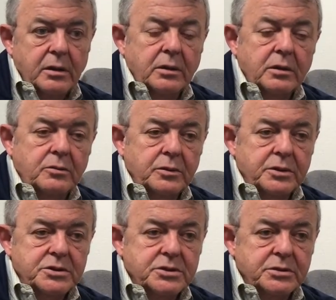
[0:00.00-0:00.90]
you know, with
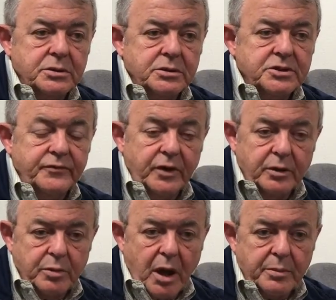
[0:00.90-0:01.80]
this uh,
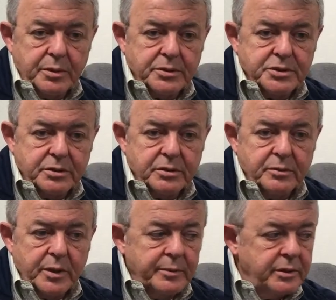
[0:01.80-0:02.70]
civilian populace other
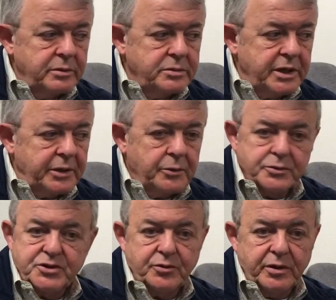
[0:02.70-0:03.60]
than maybe
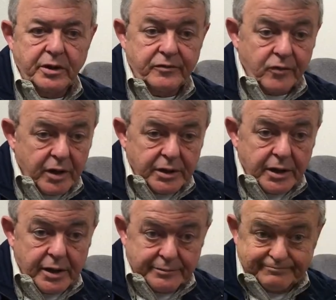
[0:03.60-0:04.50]
Tejon Street on Friday
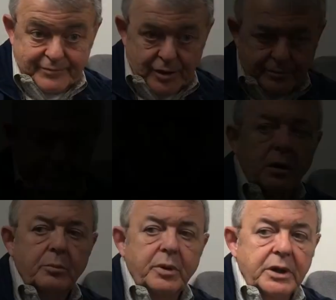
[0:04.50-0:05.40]
night. You know,
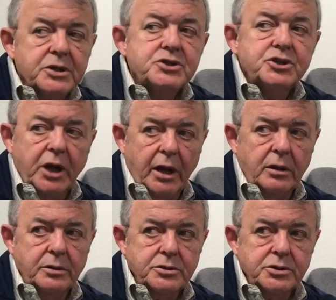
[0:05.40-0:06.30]
our biggest
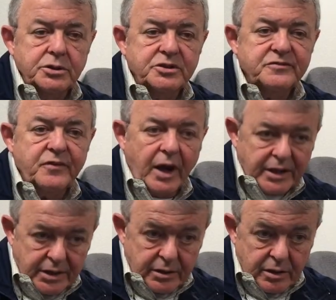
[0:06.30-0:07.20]
challenge is
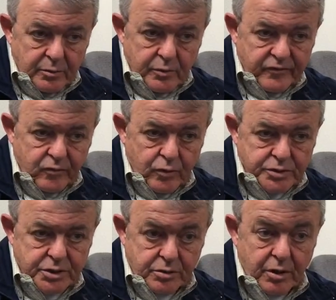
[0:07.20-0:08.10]
finding them before
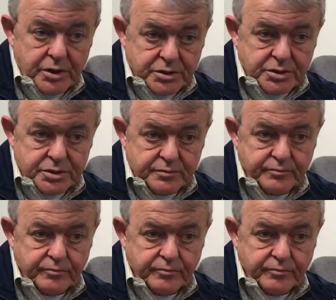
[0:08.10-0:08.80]
it's a crisis.